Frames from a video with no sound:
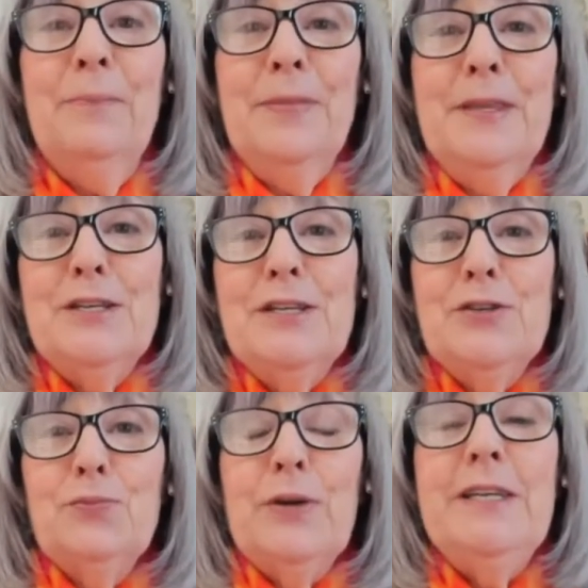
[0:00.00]
This is
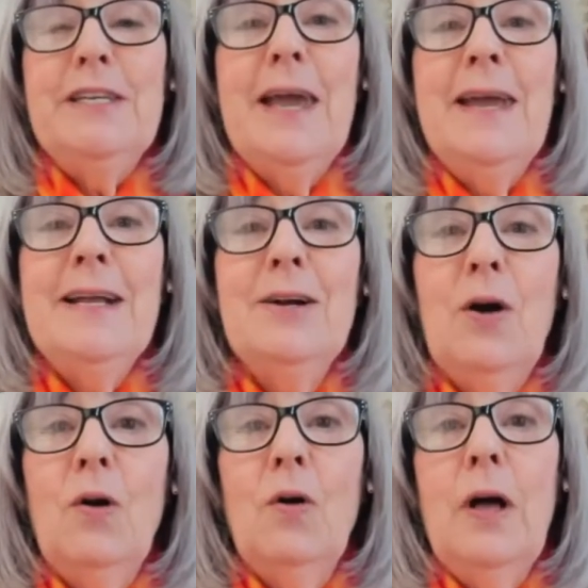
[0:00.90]
retake
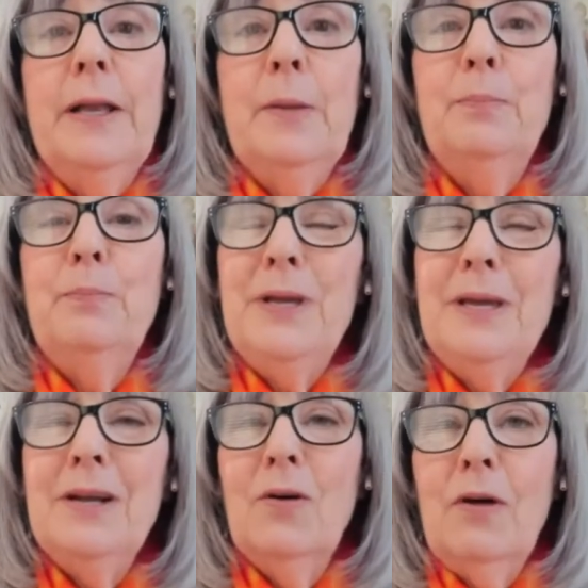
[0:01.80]
on
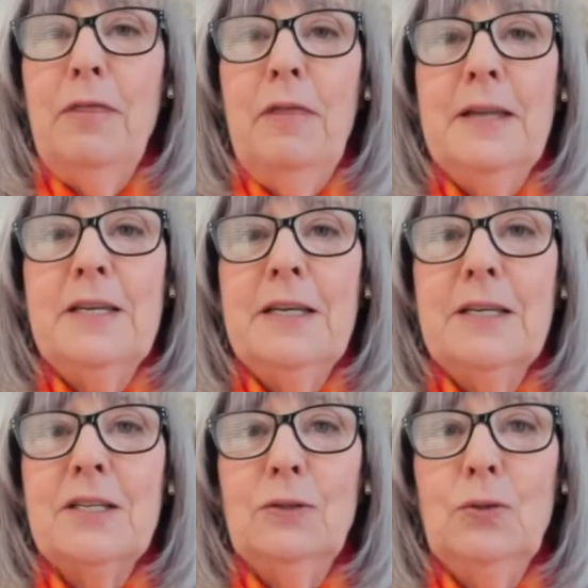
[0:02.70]
being authentic
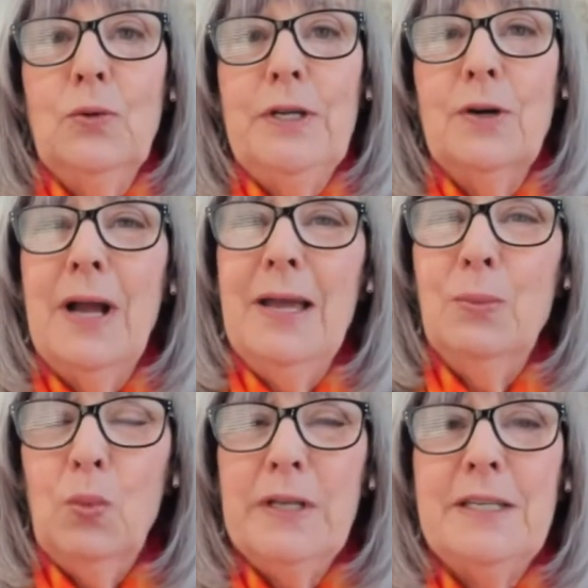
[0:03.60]
as a lawyer
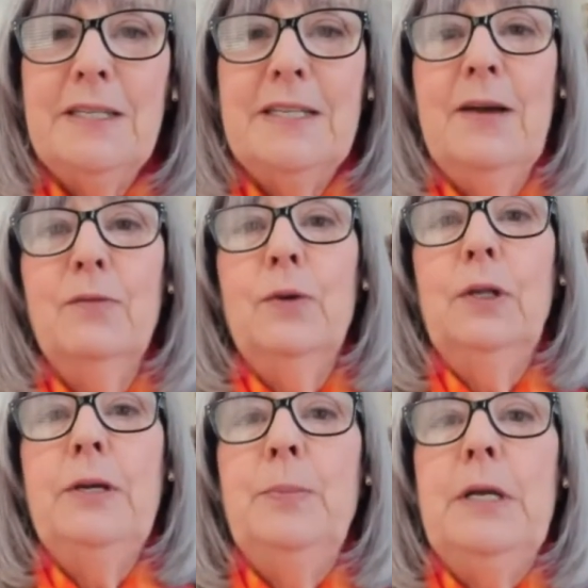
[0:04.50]
and what does that
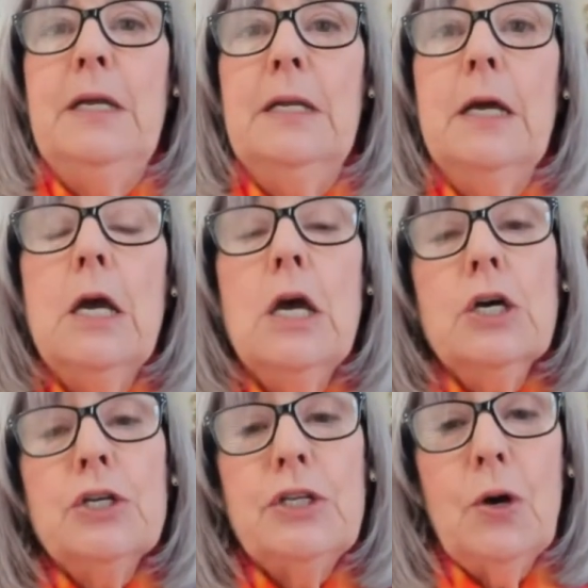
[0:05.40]
really mean?
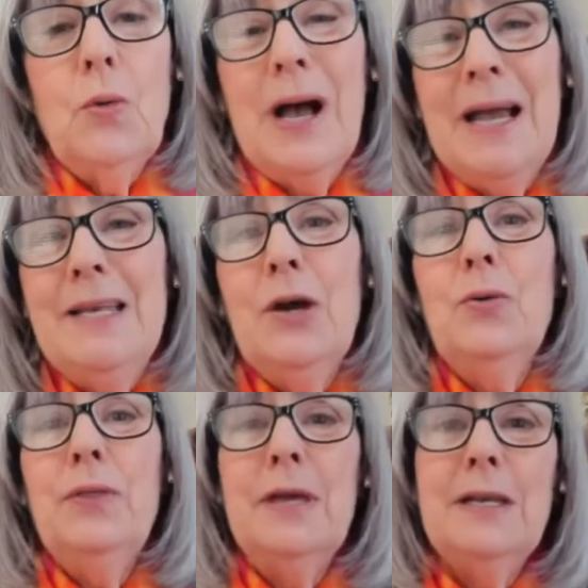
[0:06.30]
So I
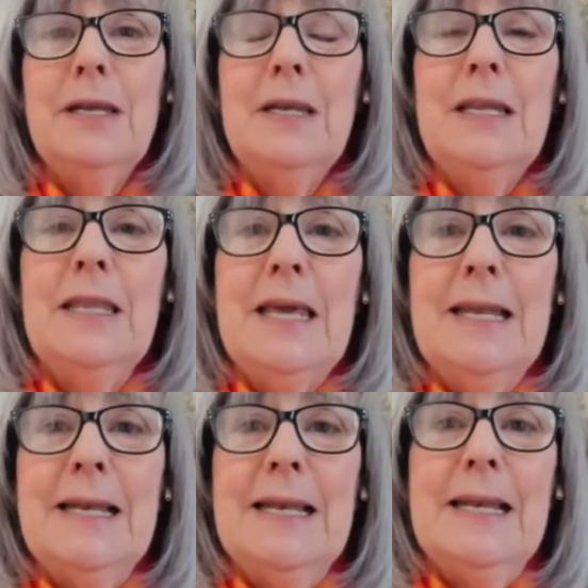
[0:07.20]
know that
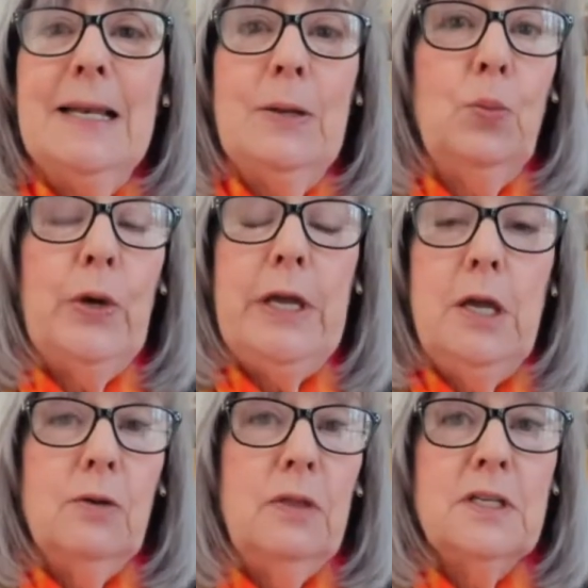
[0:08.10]
we
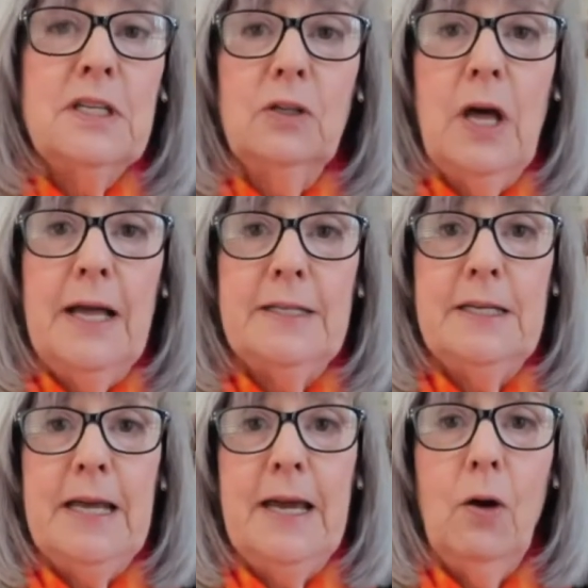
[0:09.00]
hear this a lot
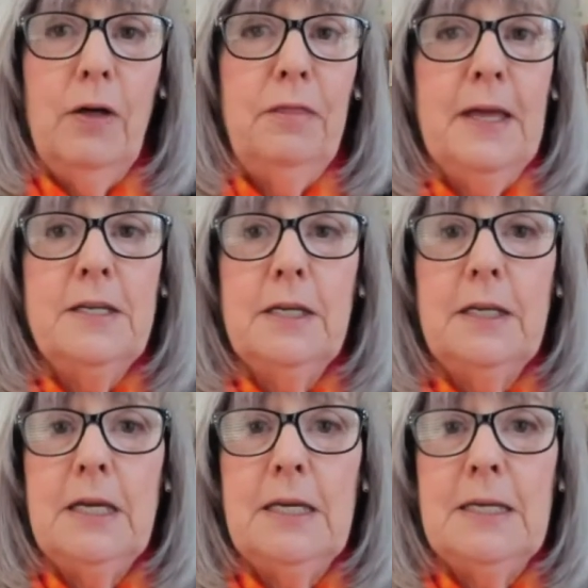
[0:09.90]
today. Authentic
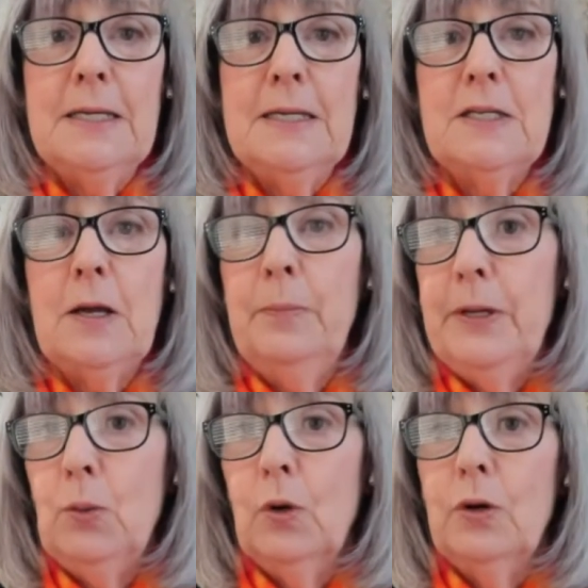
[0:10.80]
is a
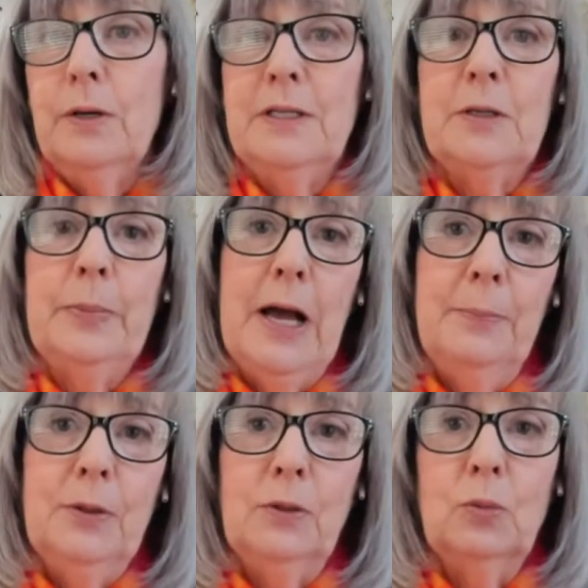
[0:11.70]
big word. It's a
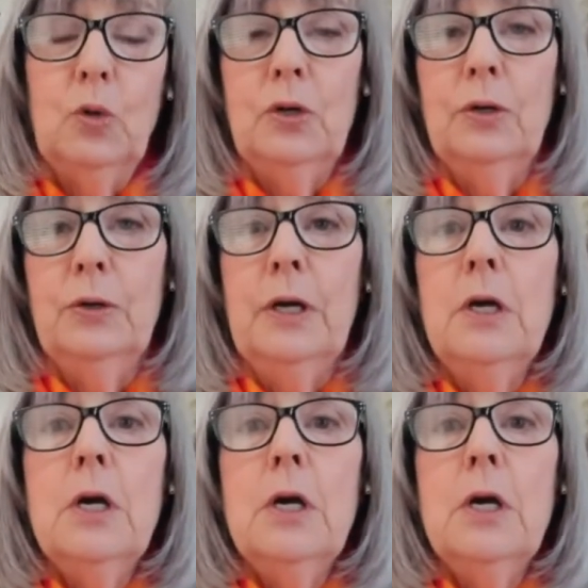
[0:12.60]
popular word.